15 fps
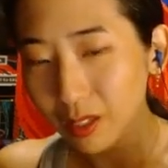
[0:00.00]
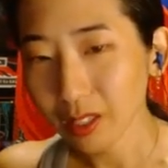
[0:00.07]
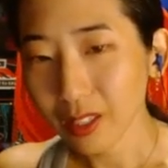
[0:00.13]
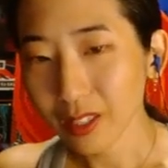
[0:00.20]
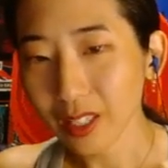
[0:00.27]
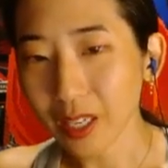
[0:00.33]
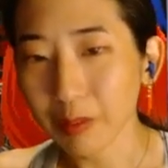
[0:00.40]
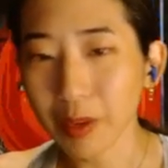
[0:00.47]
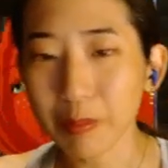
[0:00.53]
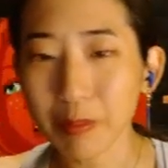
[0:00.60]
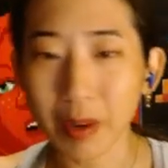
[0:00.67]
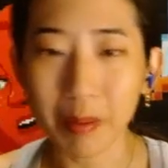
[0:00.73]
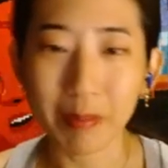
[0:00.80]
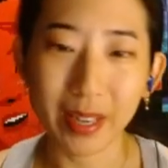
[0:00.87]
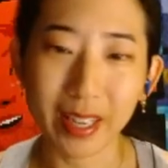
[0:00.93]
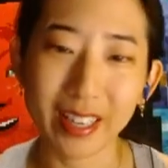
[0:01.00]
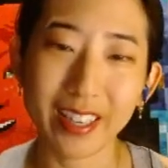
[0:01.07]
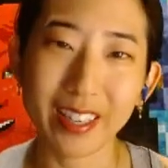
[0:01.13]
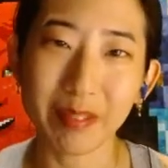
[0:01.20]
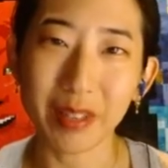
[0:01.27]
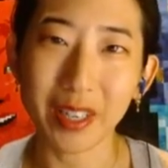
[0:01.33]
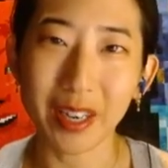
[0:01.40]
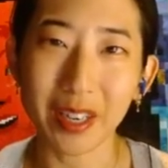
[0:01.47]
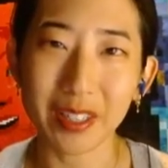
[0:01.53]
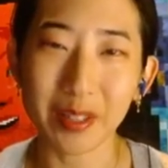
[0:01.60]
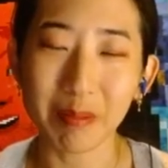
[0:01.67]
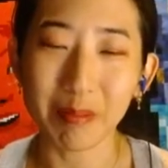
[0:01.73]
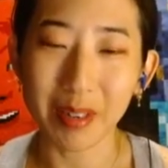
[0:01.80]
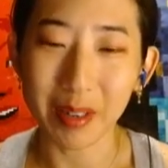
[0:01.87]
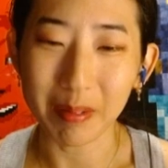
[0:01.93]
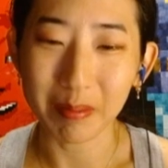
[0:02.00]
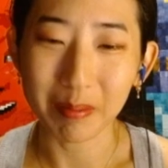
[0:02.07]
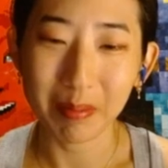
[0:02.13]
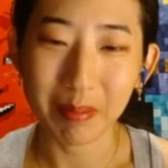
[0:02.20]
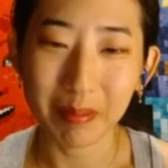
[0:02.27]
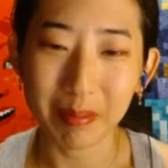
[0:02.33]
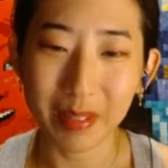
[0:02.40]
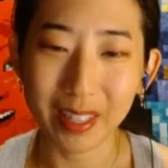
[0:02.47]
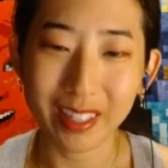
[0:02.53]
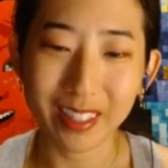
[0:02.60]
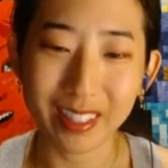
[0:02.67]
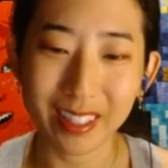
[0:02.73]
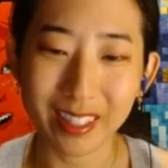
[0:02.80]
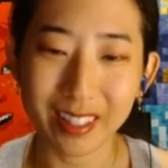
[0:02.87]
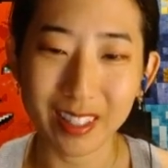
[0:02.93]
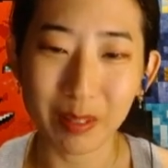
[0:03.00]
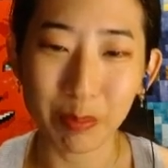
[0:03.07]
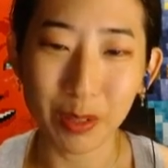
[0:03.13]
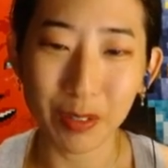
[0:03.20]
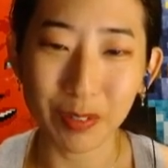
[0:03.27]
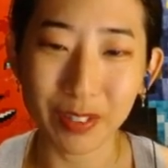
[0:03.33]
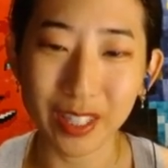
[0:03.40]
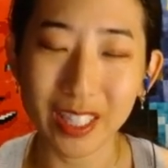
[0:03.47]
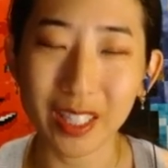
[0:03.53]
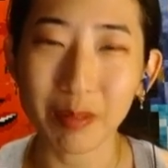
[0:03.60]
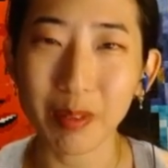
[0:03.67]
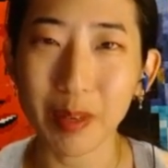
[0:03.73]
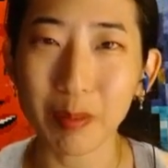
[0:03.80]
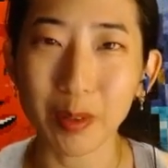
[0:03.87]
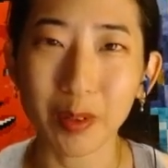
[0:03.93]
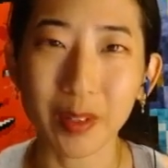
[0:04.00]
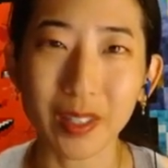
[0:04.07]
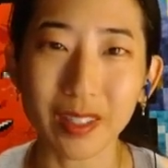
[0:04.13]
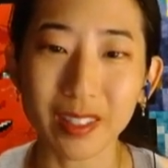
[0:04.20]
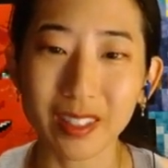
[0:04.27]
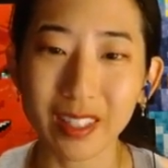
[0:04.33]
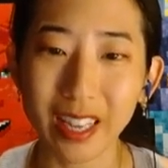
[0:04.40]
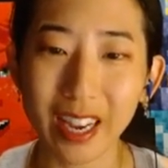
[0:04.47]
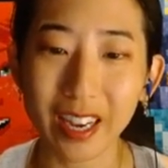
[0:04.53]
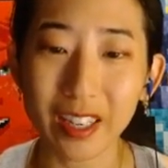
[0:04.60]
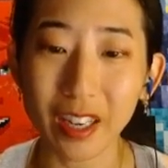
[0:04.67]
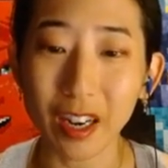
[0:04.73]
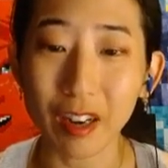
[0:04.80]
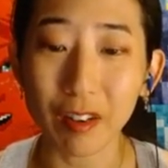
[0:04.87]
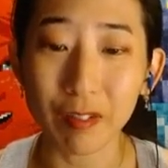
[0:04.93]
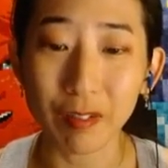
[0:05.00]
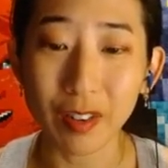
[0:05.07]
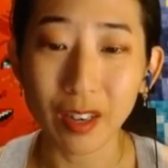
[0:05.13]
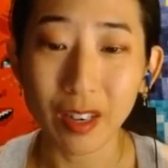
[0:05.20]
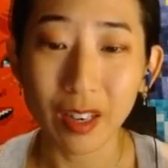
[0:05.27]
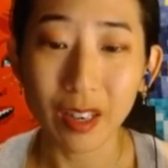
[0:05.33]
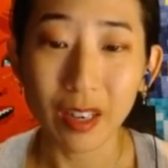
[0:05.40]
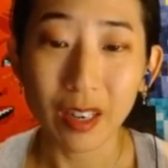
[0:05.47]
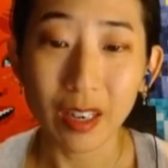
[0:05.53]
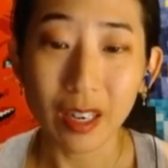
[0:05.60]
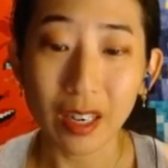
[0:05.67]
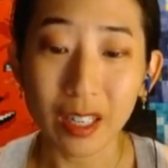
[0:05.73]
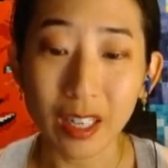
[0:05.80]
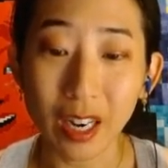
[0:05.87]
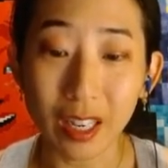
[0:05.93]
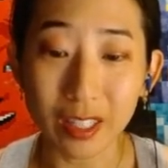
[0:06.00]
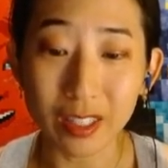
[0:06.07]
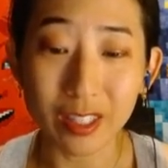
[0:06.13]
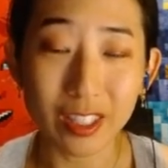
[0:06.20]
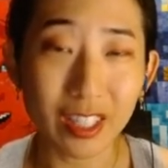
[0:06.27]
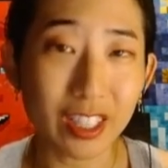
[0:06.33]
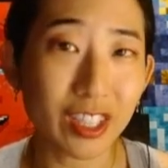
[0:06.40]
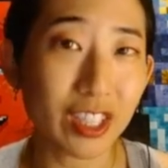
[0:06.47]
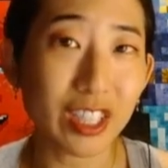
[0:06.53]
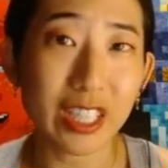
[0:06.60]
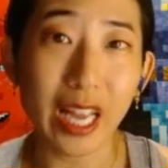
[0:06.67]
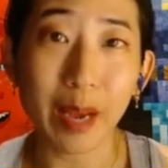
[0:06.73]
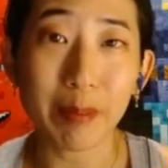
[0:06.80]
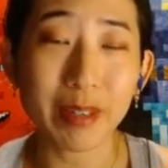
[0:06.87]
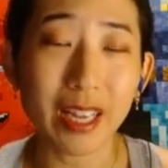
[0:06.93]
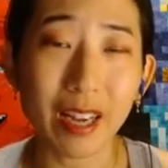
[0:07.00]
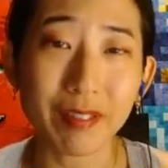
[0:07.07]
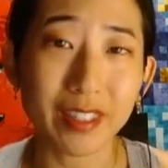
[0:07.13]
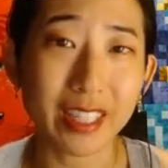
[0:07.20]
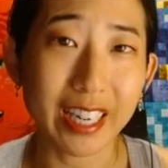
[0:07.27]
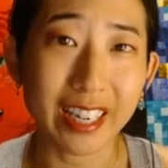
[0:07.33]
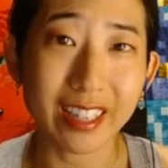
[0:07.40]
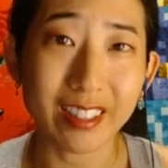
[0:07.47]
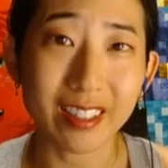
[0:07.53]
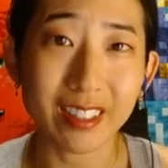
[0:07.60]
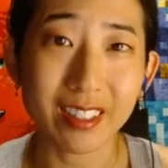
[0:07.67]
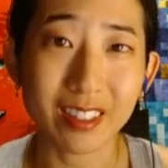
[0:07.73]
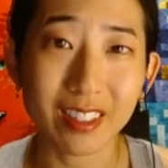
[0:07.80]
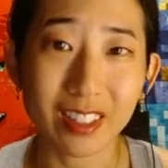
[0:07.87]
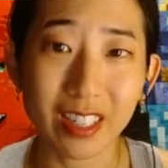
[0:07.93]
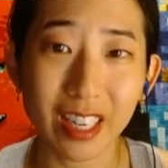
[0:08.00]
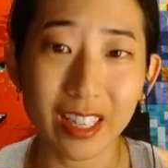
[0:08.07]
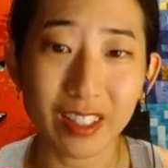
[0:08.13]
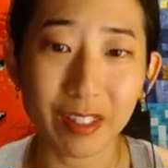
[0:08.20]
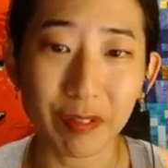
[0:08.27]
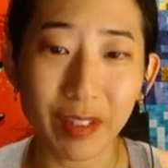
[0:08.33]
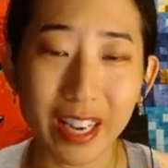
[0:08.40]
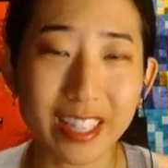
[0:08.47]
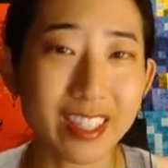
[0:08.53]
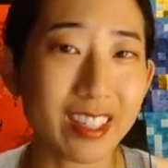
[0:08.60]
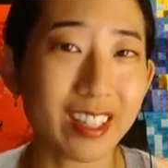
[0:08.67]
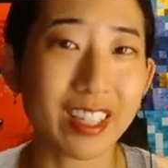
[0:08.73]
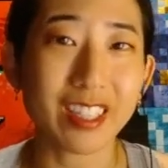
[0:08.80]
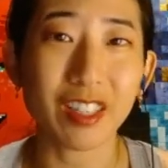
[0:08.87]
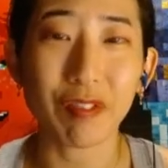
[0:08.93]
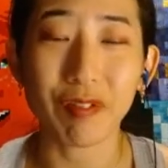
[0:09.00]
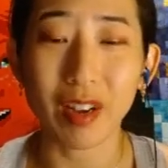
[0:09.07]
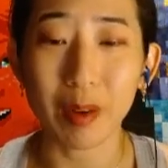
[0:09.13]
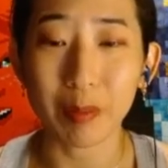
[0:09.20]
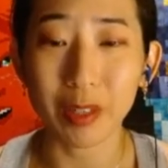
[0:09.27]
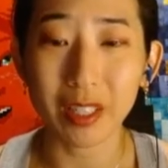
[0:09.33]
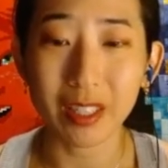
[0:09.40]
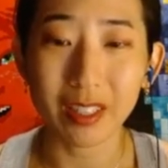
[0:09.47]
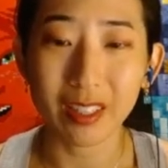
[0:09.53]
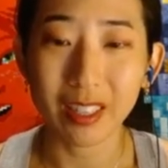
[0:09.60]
that my awesome mom made this beautiful Nancy Maple quilt out of colors that she just happened to have on hand. She has a vast collection of fabric.